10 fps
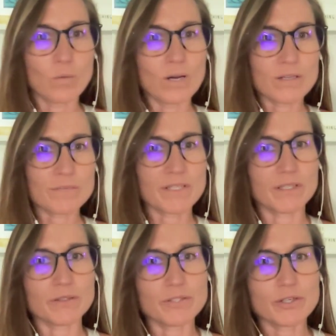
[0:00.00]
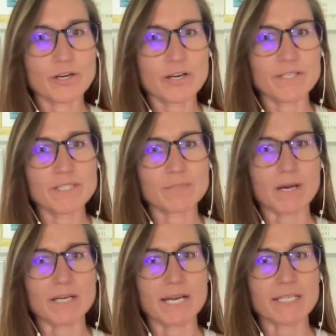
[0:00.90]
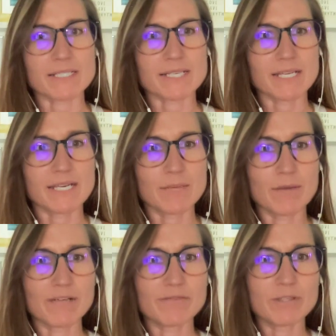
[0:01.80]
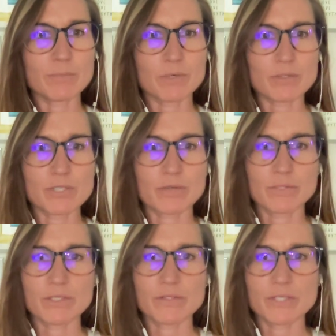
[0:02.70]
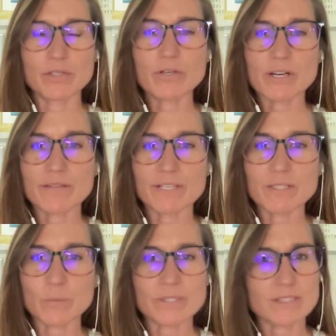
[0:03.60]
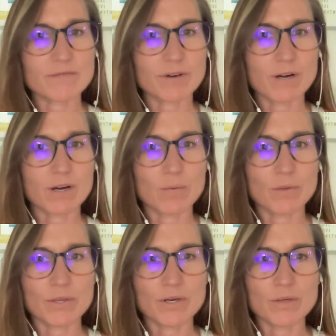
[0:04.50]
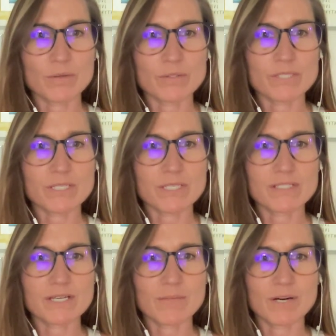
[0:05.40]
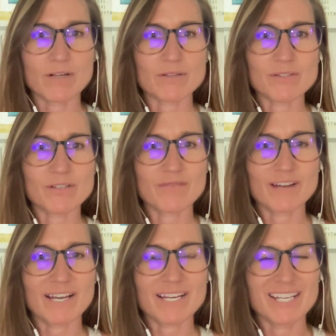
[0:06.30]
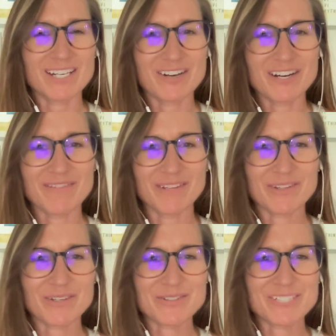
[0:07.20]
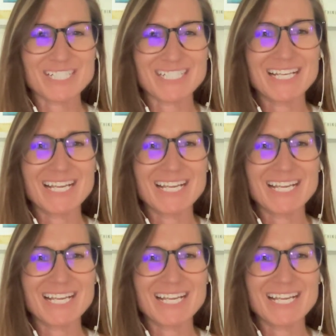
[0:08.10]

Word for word: Welcome to the Lose Your Cravings podcast, taking a mindful approach to reducing your cravings once and for all with your host, Keysa Amaro, certified integrative health coach.